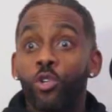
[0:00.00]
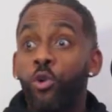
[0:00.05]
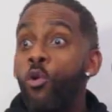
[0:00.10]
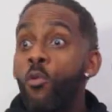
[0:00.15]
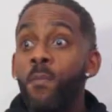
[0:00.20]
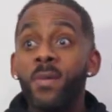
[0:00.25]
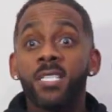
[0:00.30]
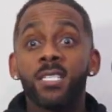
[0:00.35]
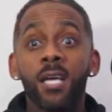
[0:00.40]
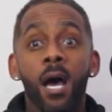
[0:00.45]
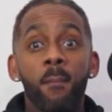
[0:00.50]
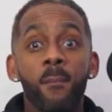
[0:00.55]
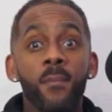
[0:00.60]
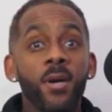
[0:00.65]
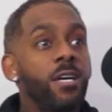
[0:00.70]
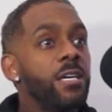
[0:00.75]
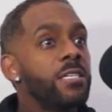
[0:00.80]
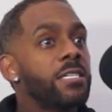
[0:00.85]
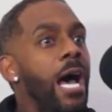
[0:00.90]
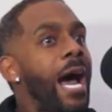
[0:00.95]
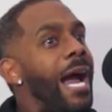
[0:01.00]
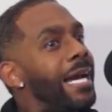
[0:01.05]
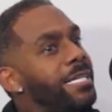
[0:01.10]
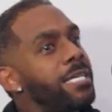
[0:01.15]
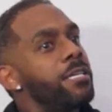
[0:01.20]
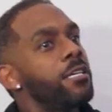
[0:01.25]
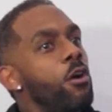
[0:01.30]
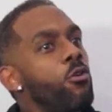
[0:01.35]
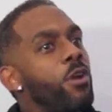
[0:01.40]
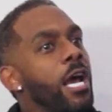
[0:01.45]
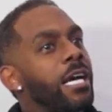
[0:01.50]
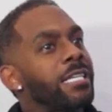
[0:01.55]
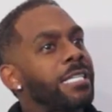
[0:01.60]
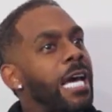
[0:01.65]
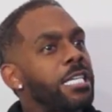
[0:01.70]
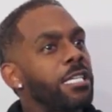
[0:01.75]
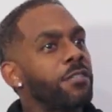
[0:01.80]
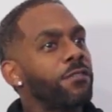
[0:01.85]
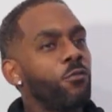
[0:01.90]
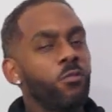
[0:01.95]
taught me something because I didn't know that because
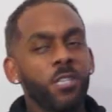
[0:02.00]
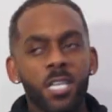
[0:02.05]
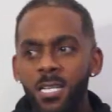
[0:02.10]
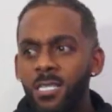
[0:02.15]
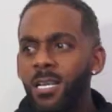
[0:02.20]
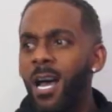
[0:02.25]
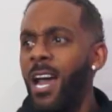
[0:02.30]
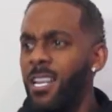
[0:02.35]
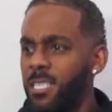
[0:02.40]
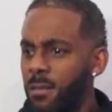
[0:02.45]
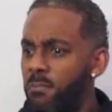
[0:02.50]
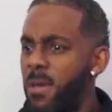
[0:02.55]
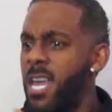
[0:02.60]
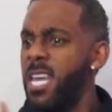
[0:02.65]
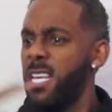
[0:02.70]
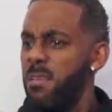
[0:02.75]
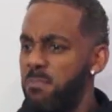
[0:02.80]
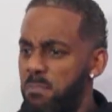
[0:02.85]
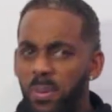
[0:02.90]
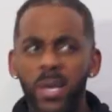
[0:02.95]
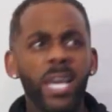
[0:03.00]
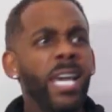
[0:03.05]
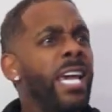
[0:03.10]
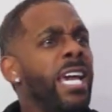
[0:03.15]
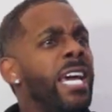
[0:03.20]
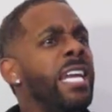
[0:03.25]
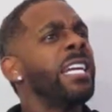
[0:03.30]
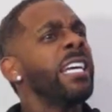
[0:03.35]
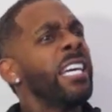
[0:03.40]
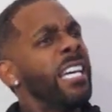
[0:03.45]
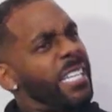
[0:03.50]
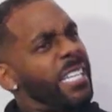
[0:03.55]
I just thought these guys are making pee and